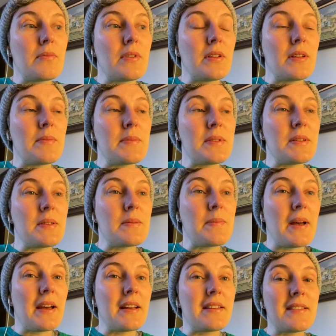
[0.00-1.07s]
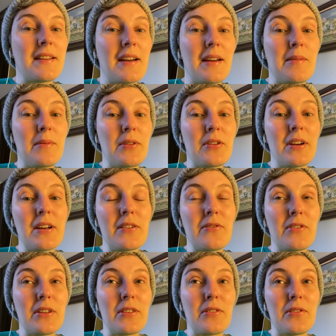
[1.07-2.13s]
glimpses back in time. They're kind
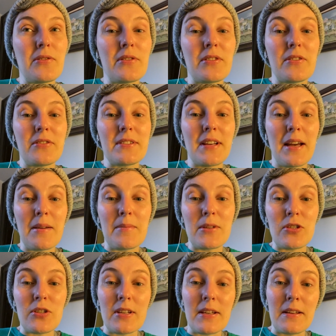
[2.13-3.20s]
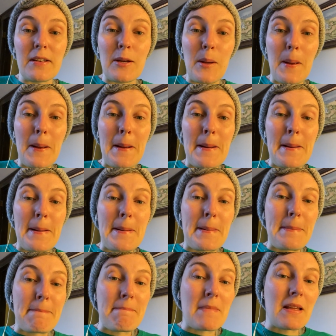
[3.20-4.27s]
of like their own little time machine.
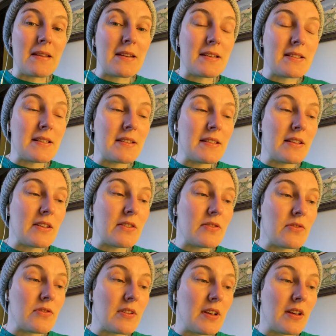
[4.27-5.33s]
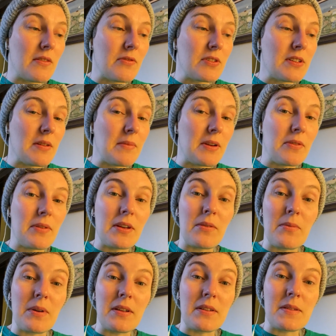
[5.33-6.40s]
And as I said yesterday, every time I
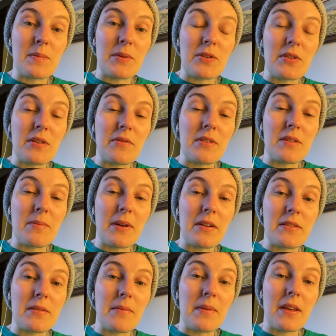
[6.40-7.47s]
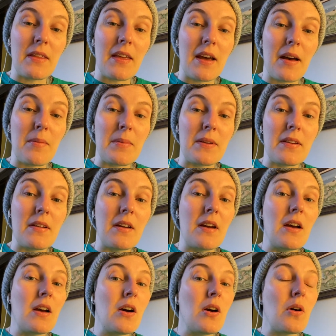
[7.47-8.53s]
read one, especially if it's about something that happened
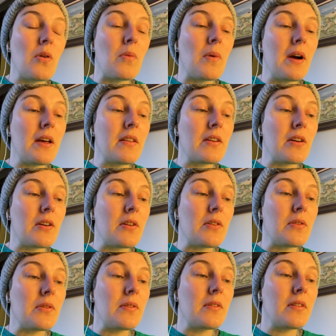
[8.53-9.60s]
a while ago,